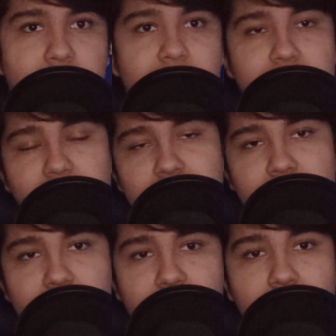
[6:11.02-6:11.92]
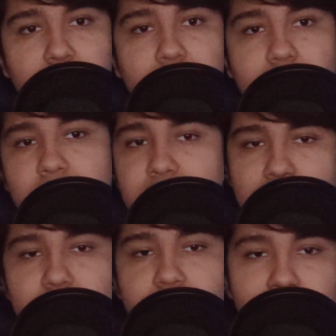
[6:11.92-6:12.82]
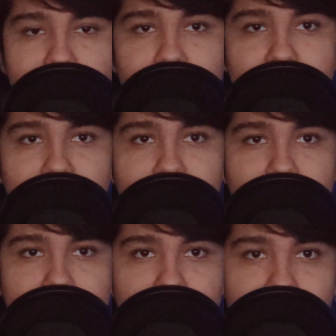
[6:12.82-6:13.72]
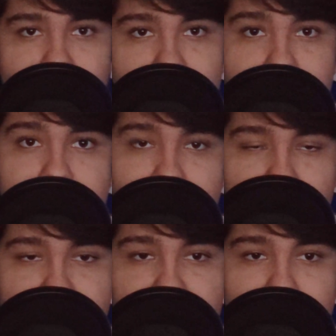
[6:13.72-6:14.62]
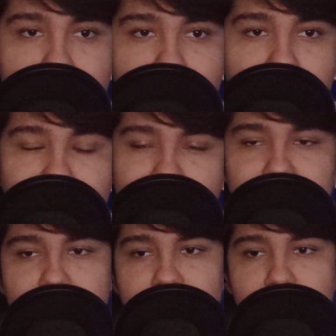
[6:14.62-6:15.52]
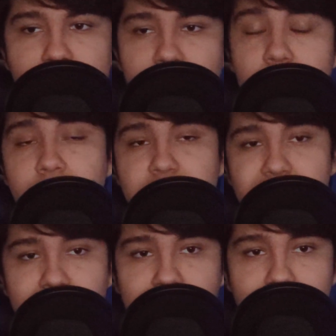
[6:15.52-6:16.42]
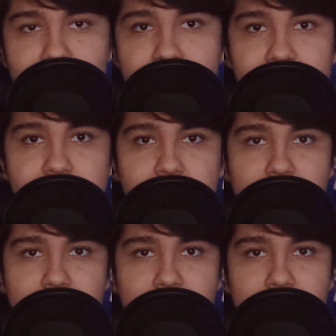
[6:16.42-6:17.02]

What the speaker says: As I said, connect directly with Synapse 3, at least the RGB component,